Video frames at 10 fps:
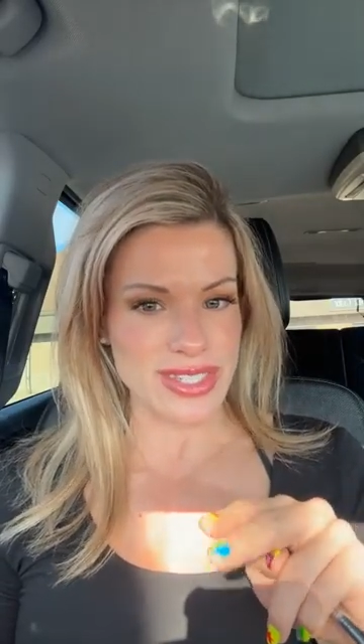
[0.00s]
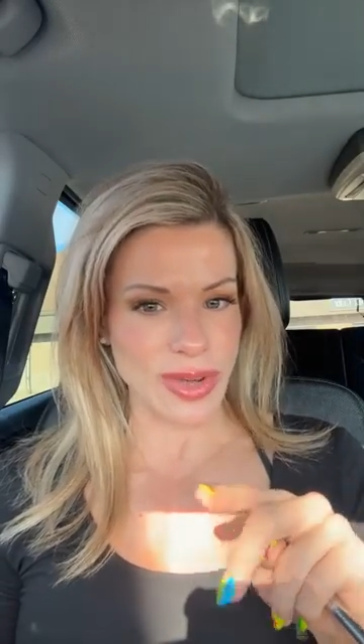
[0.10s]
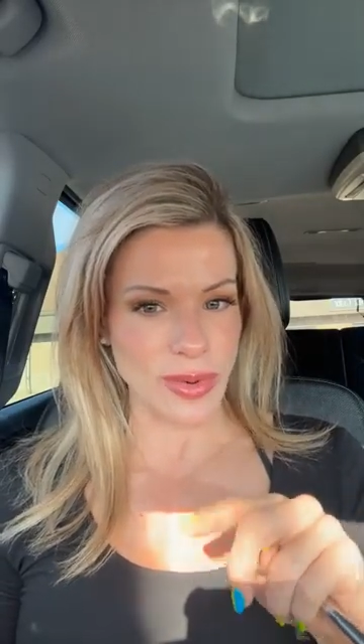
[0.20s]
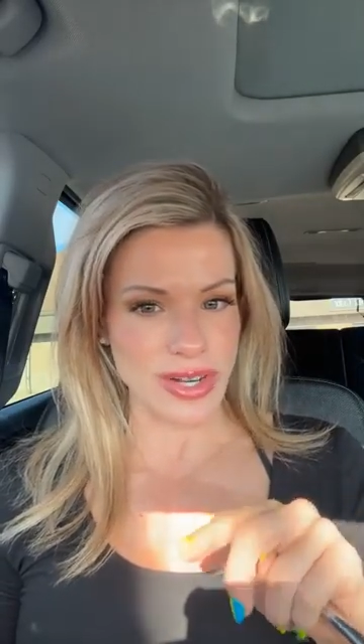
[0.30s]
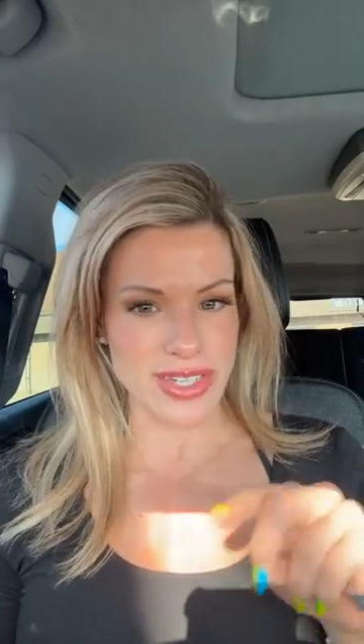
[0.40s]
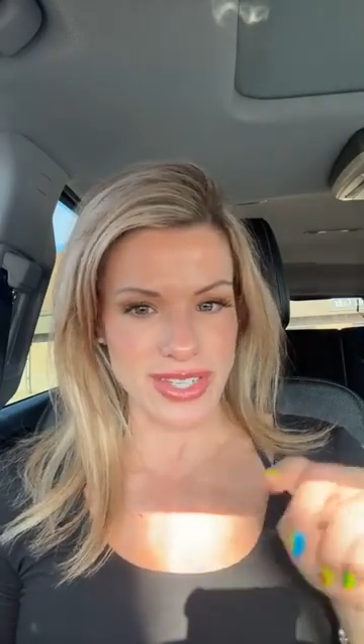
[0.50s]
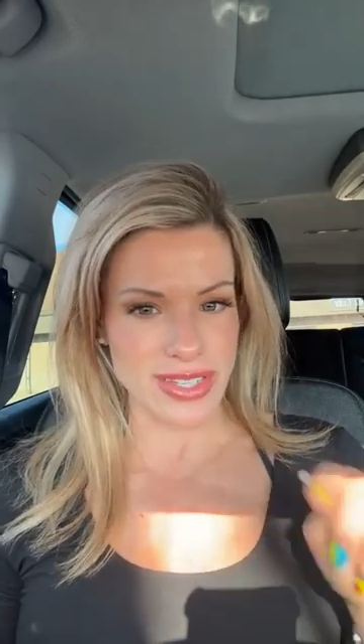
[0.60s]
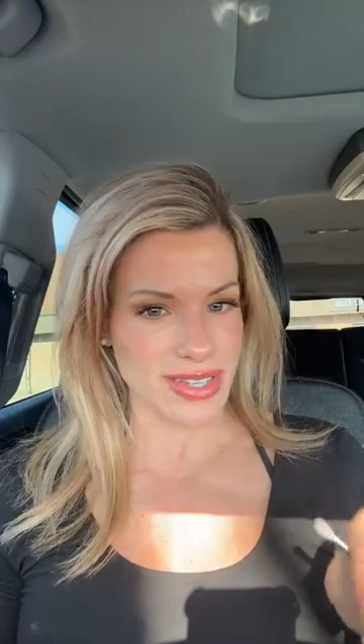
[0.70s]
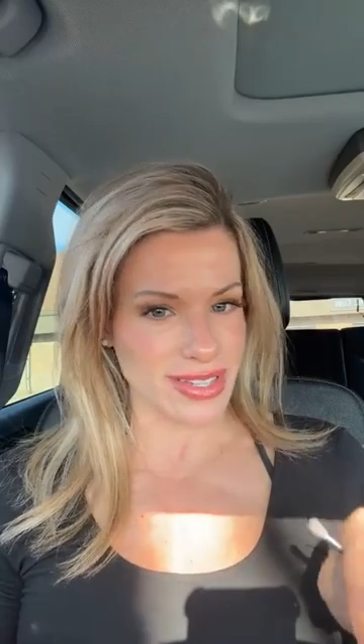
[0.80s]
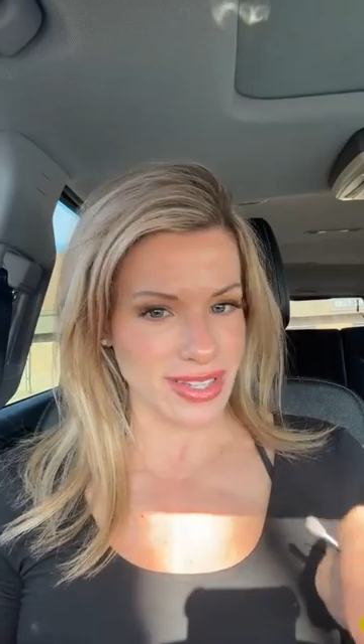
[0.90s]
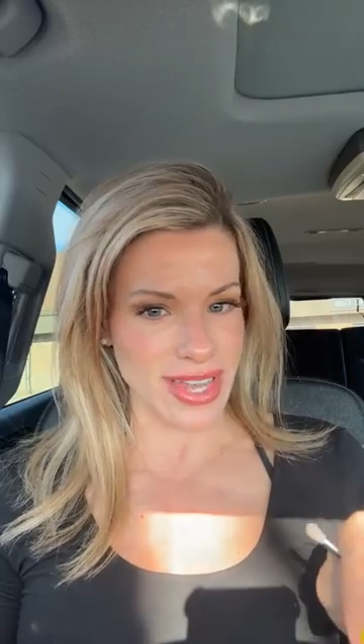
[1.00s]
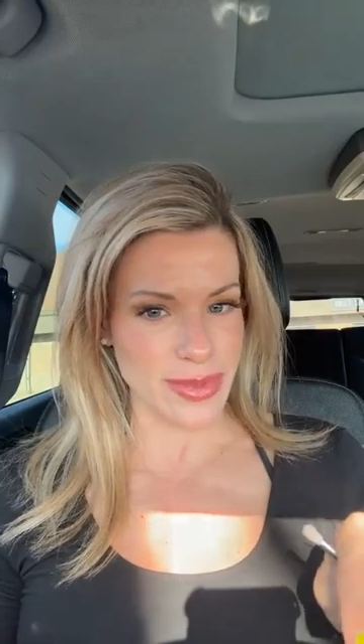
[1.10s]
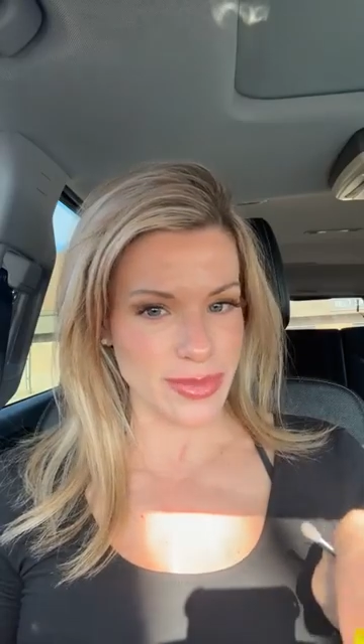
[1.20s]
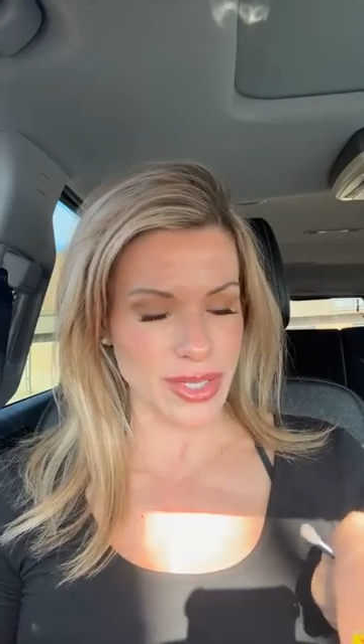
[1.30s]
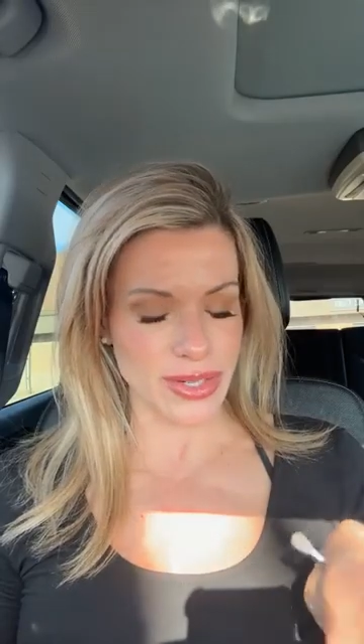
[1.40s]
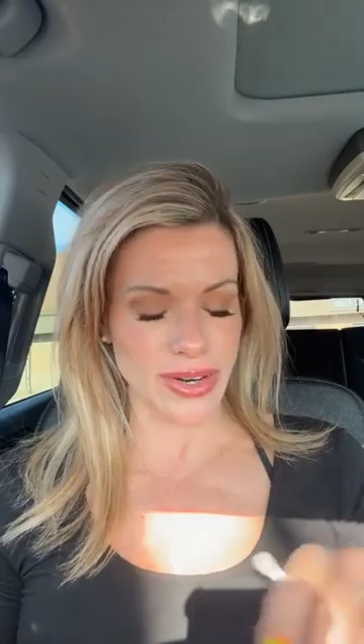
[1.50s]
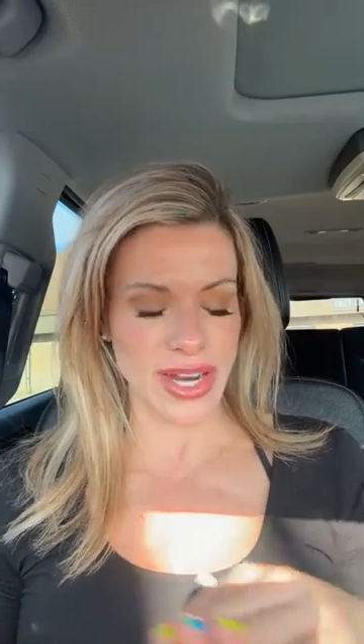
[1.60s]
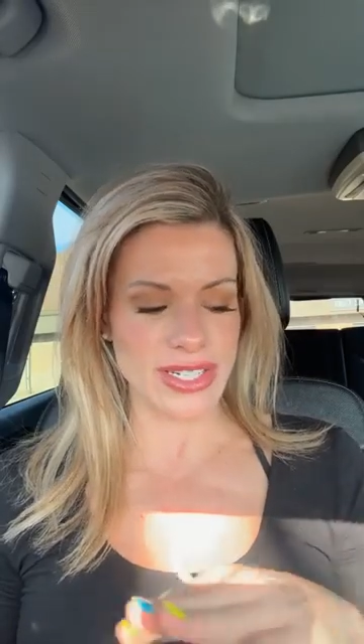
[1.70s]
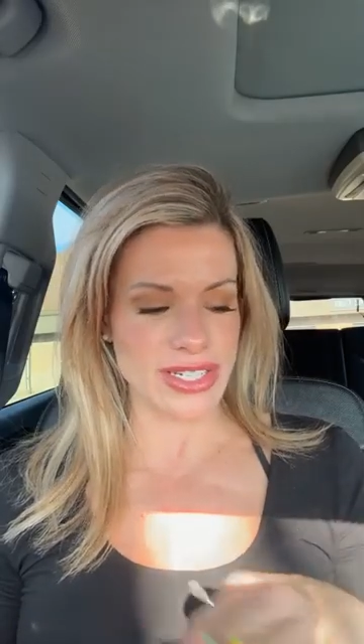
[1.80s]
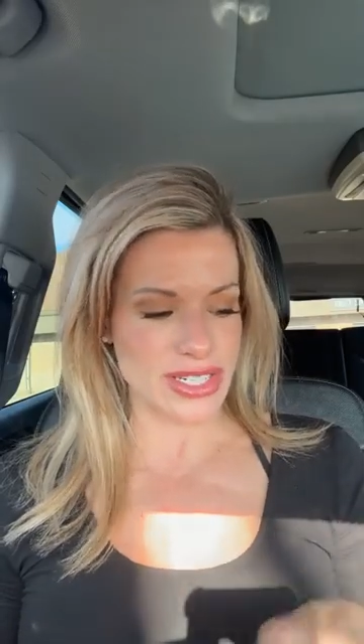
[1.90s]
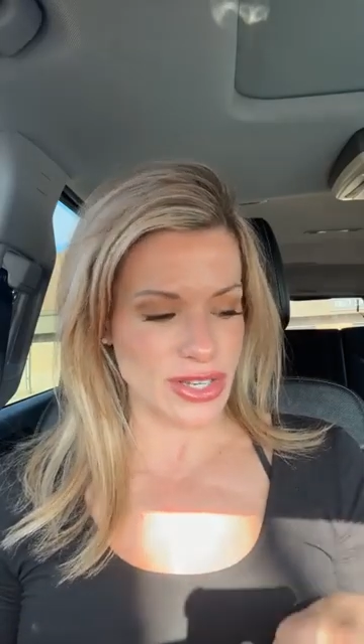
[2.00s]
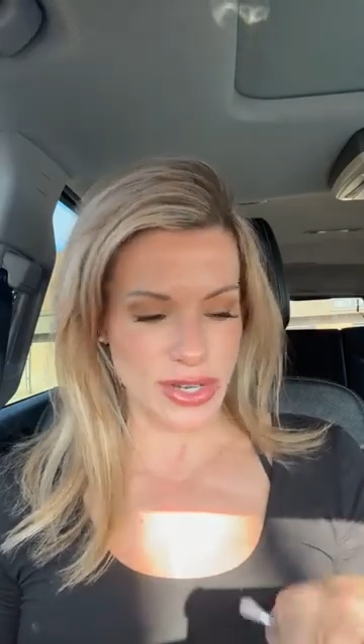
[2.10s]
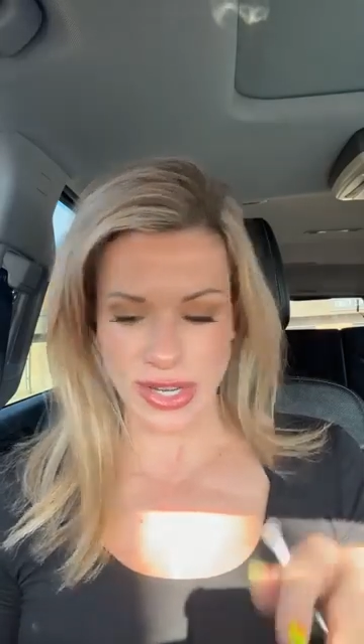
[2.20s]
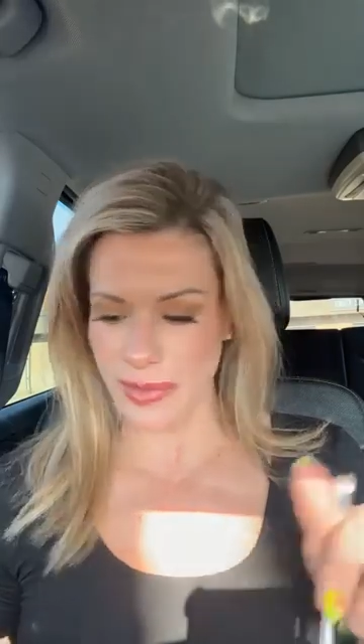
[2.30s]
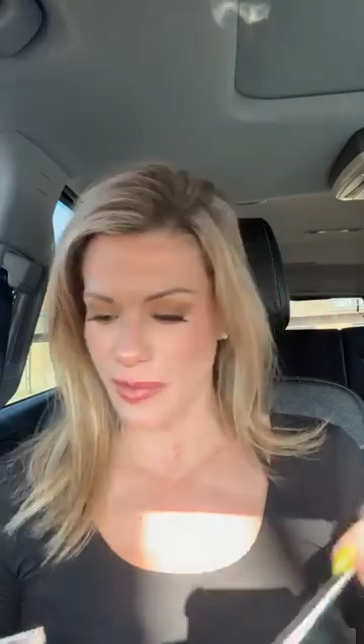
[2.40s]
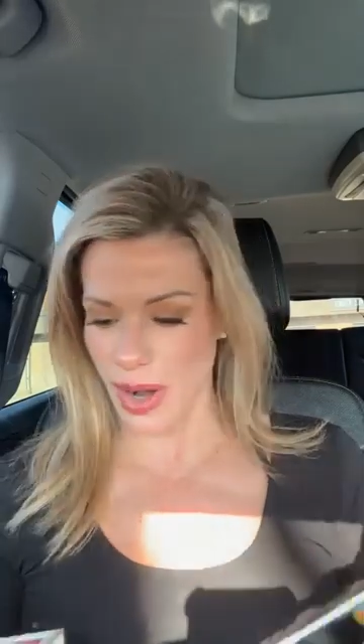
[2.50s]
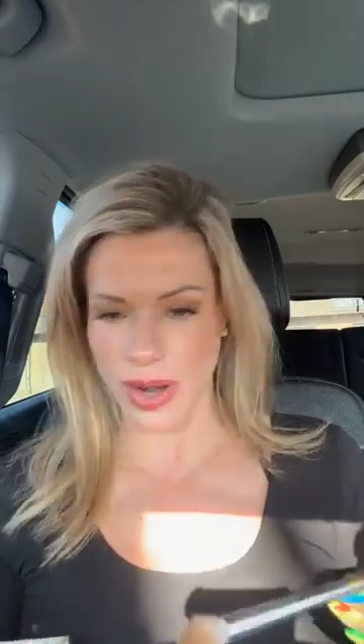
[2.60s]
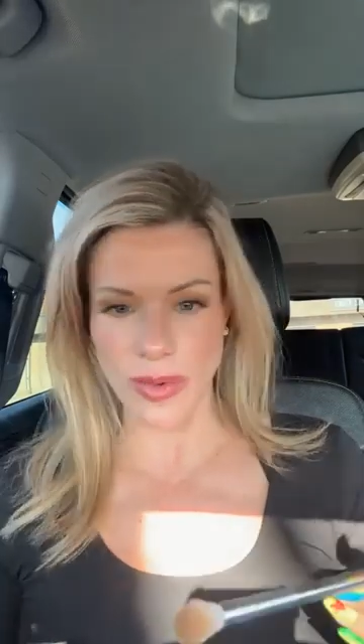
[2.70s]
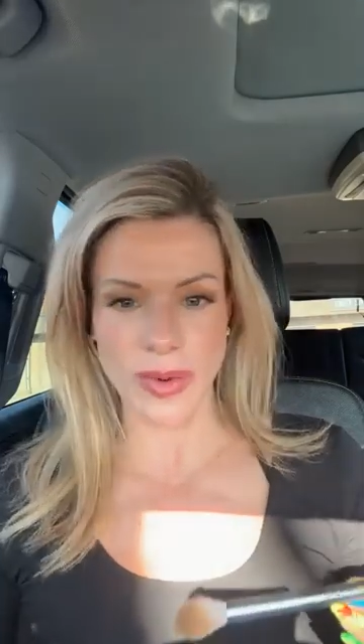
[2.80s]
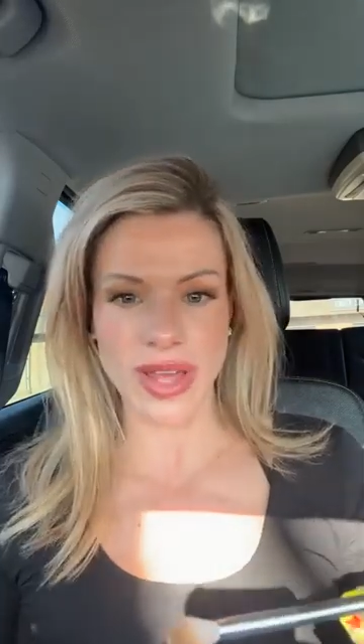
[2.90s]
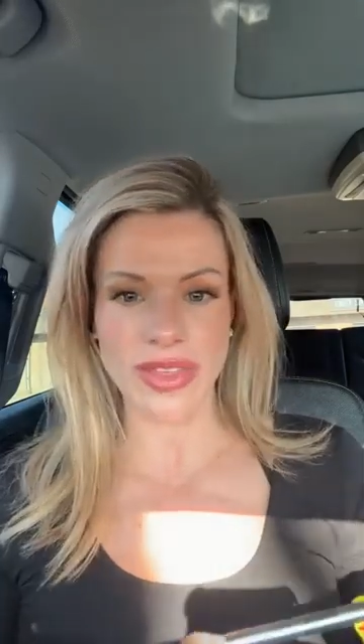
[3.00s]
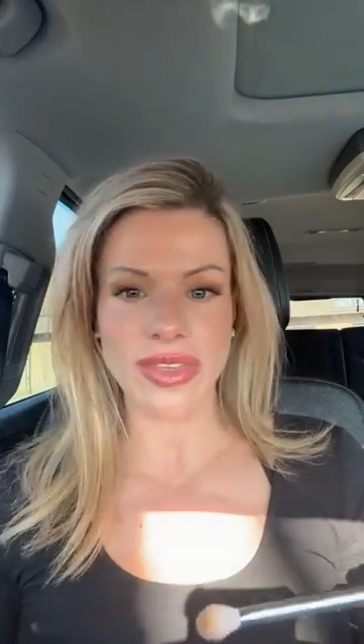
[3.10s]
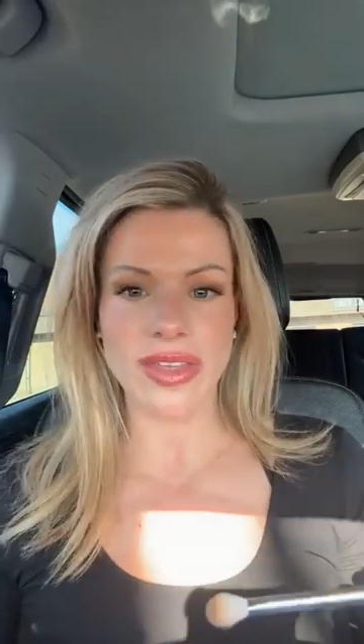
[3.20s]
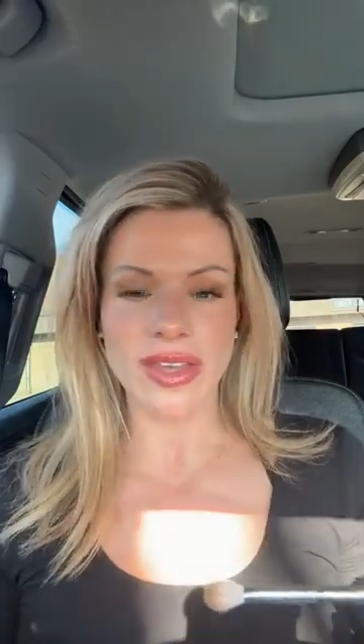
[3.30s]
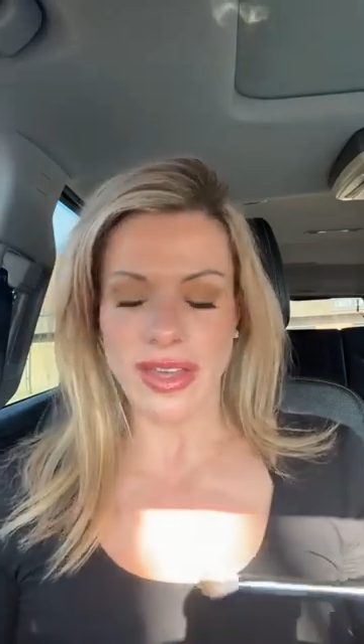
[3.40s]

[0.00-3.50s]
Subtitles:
the orange and the light blue, I just couldn't part with.